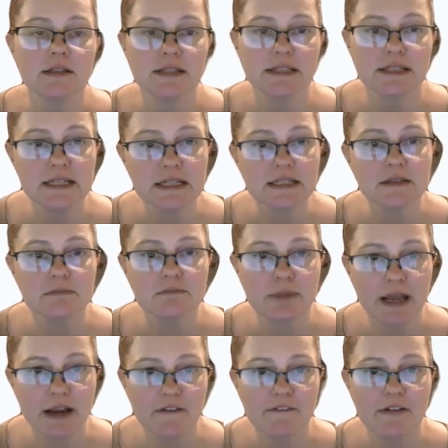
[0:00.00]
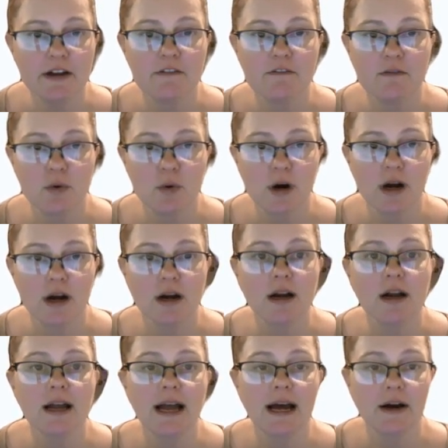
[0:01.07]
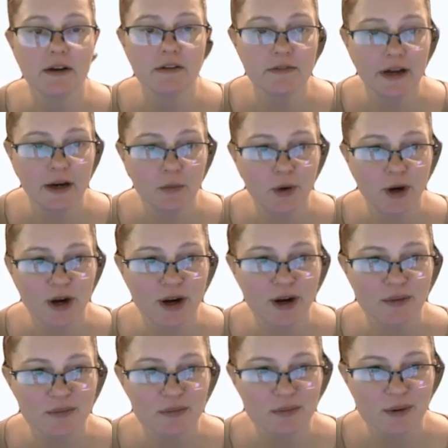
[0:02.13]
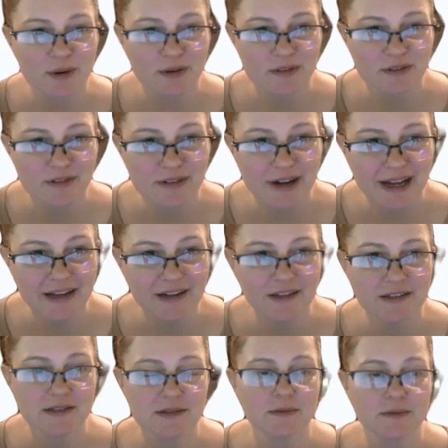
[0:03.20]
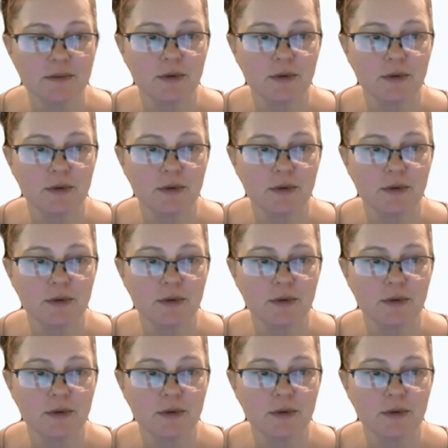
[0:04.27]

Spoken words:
distinct benefit for out-of-network providers.